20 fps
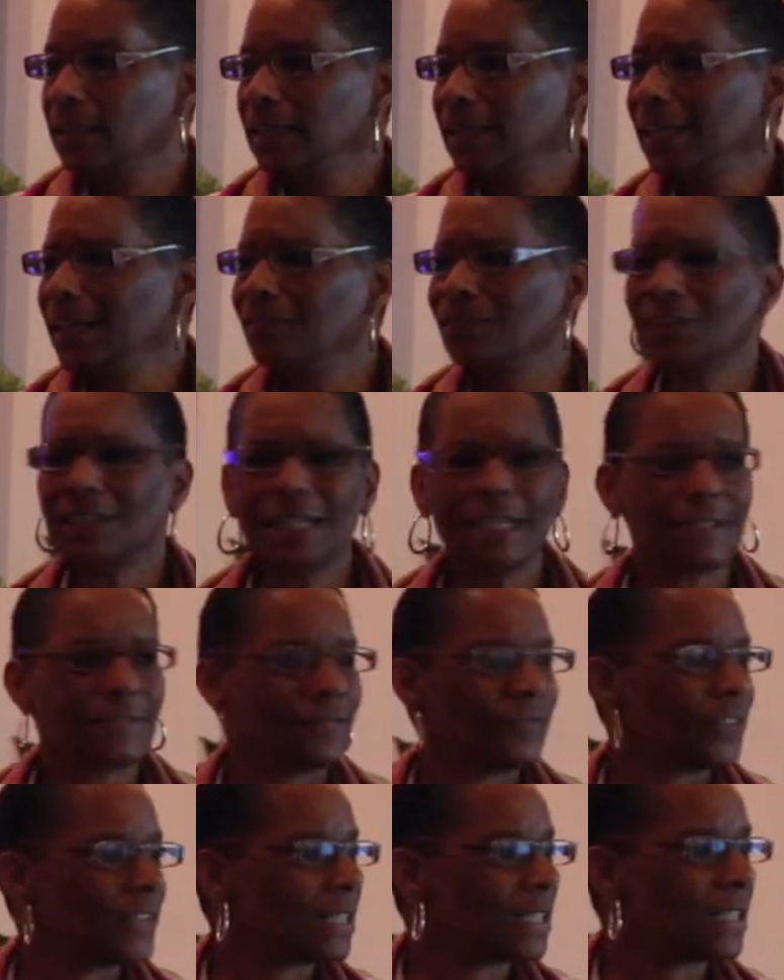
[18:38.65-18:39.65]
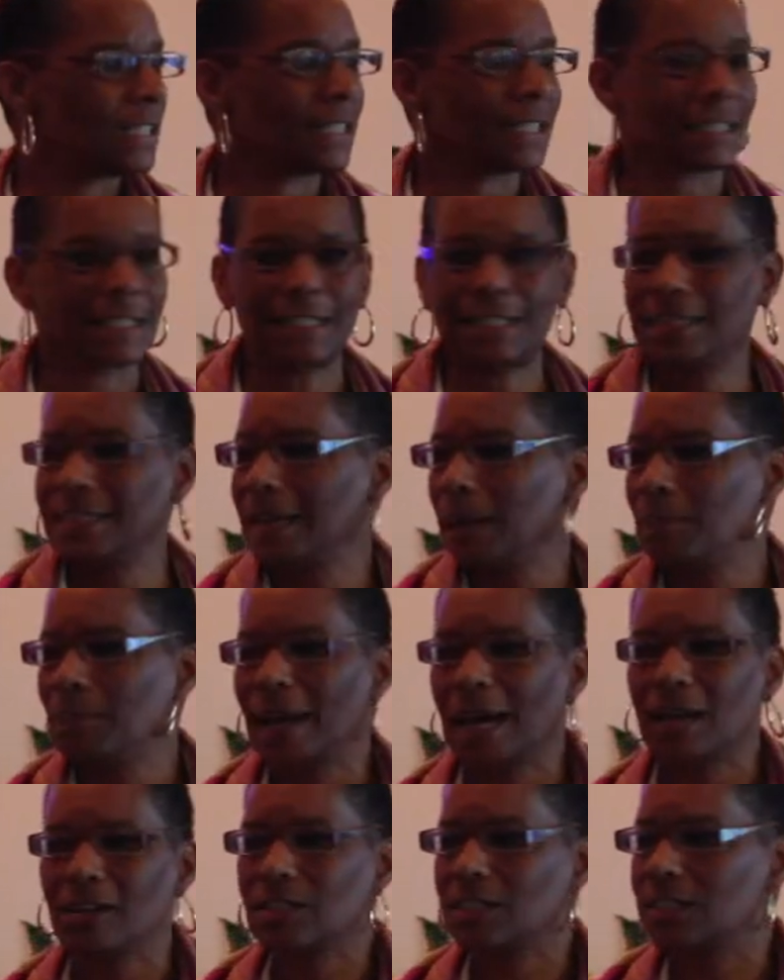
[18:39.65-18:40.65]
Even if it's to step
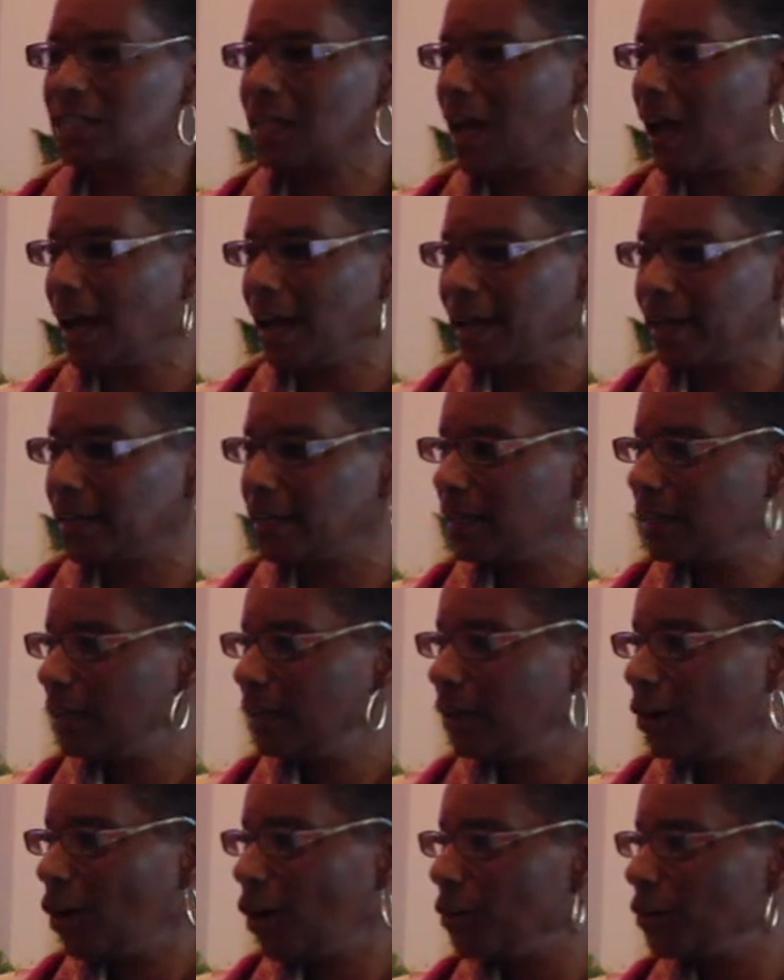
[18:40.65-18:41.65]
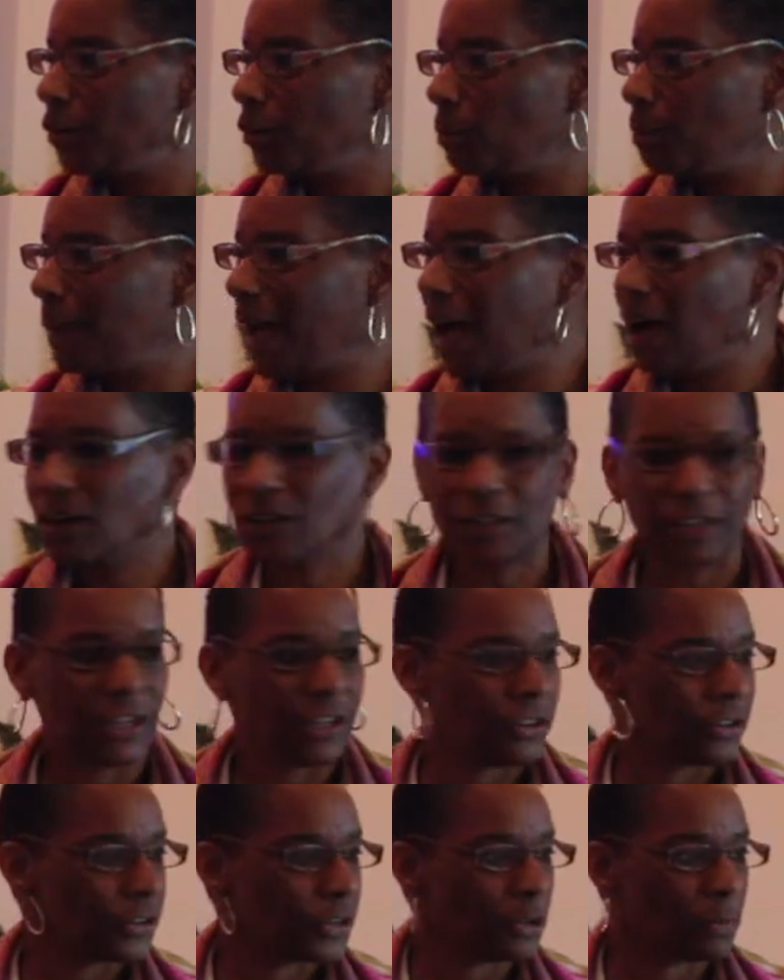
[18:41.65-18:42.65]
outside on your
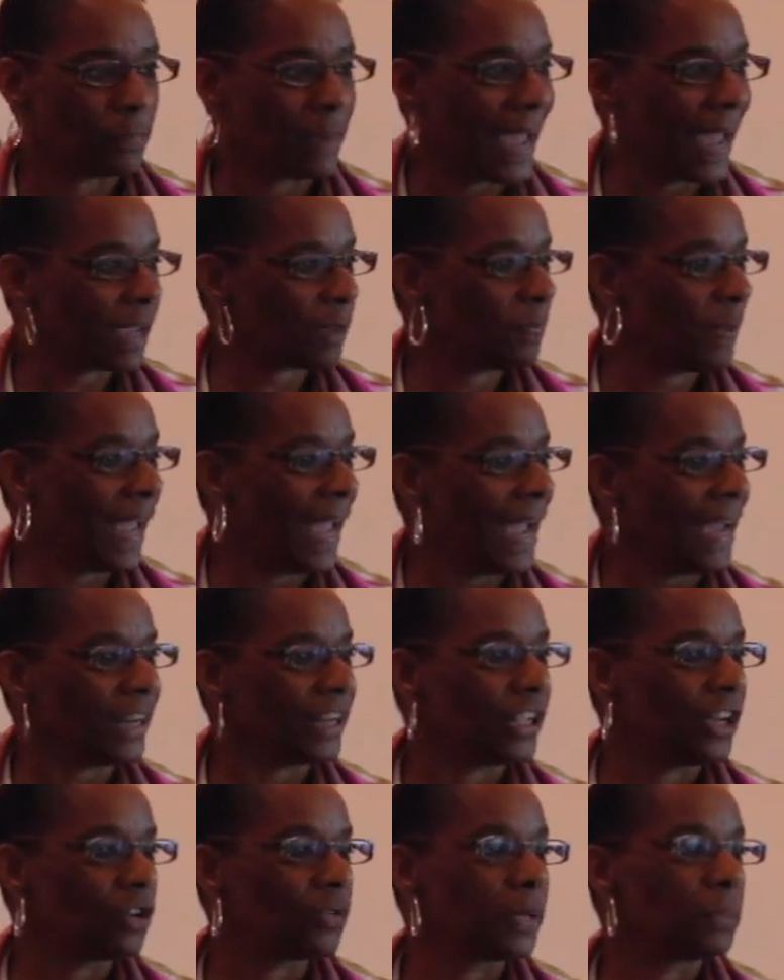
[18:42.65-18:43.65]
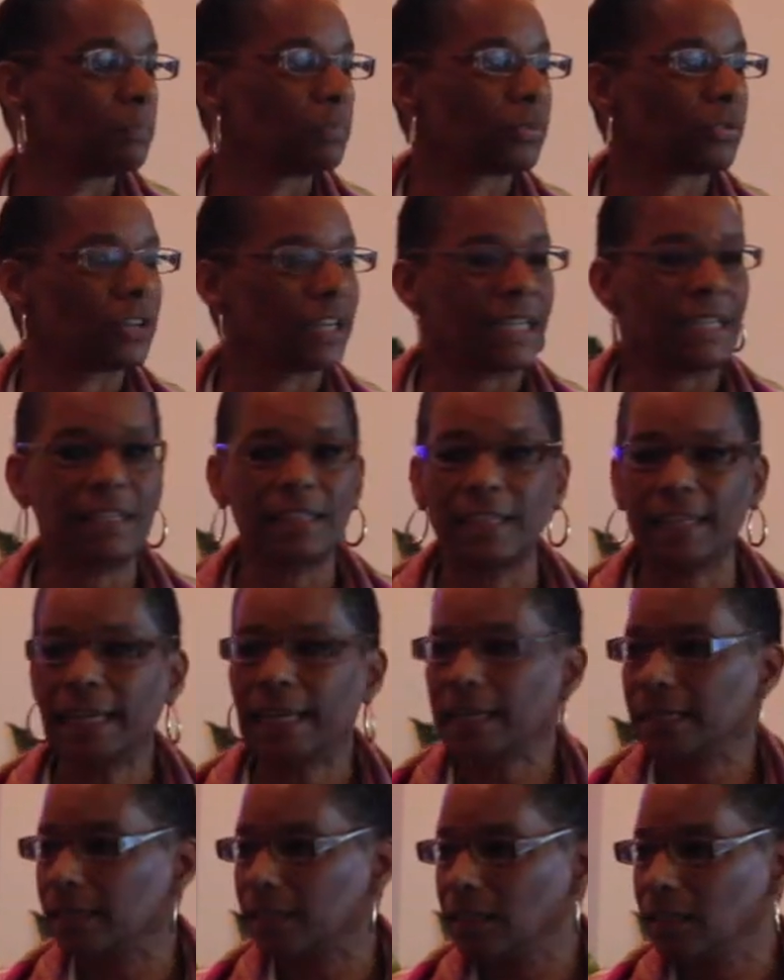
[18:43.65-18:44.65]
balcony or your back patio and breathe
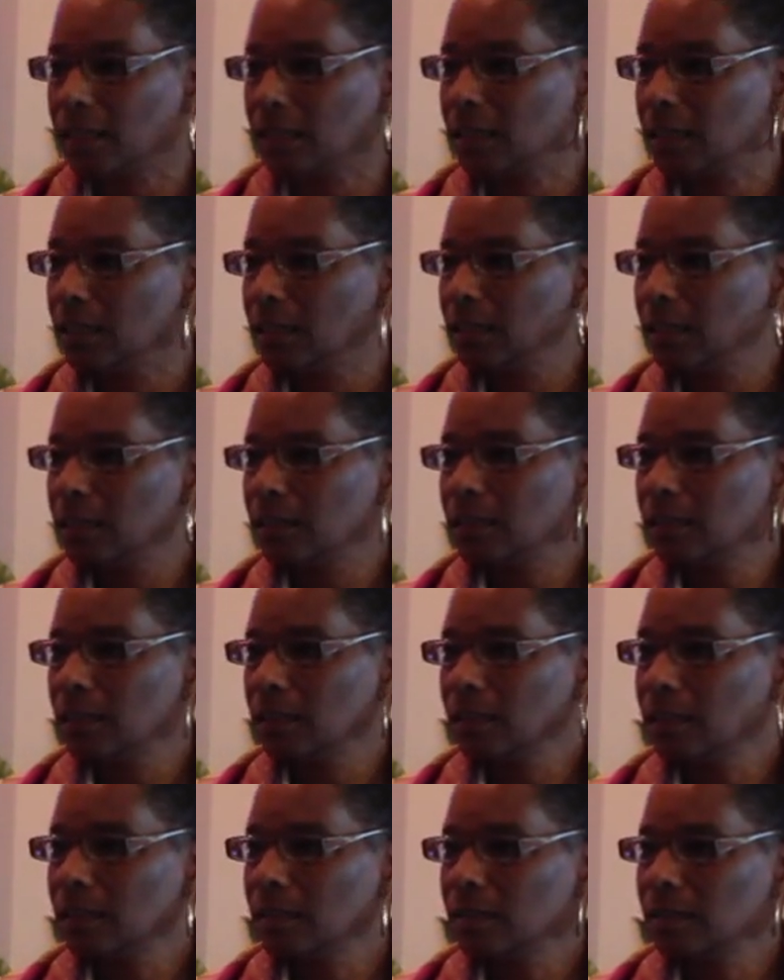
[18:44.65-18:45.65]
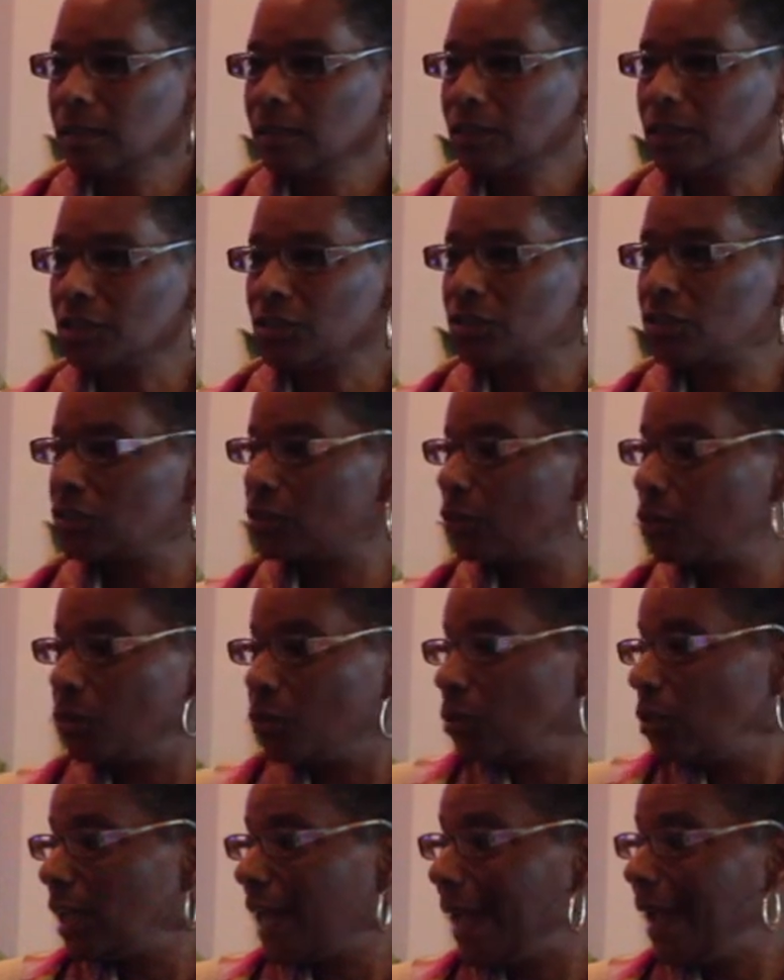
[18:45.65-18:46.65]
in the
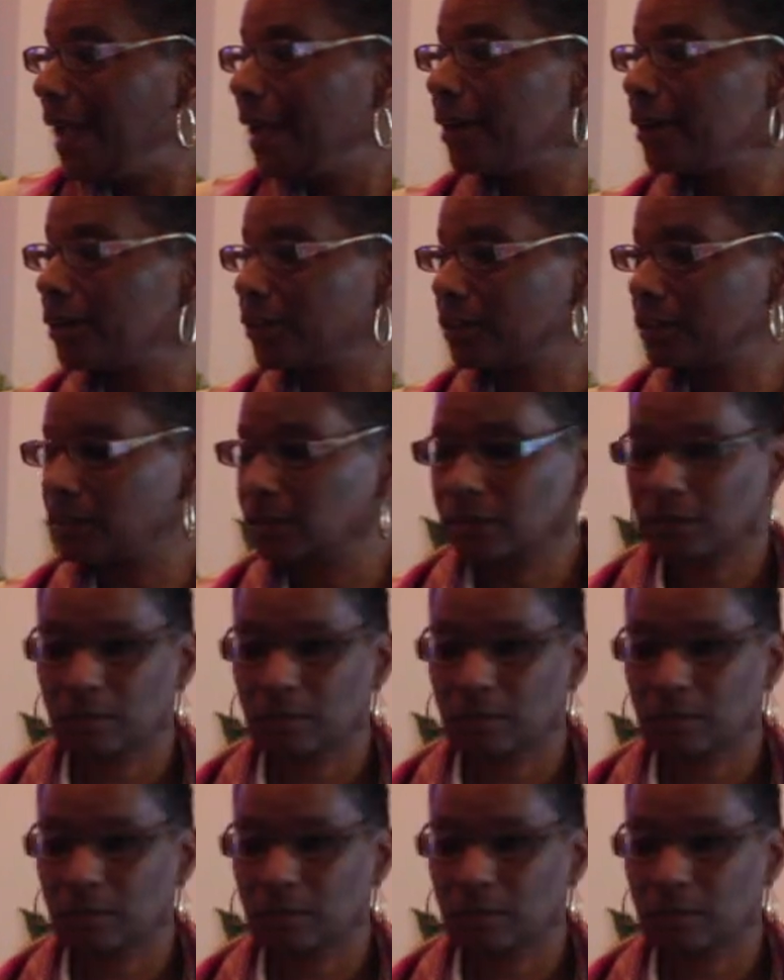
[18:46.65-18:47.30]
cool air.